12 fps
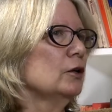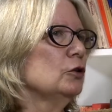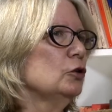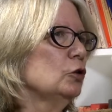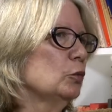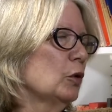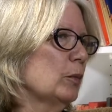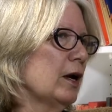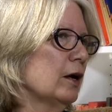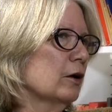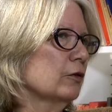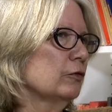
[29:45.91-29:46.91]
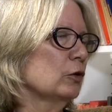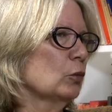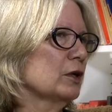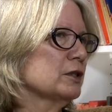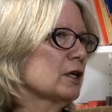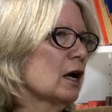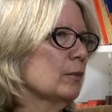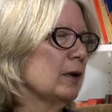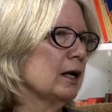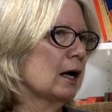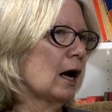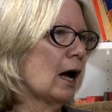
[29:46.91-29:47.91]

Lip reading: to prepare for what's coming.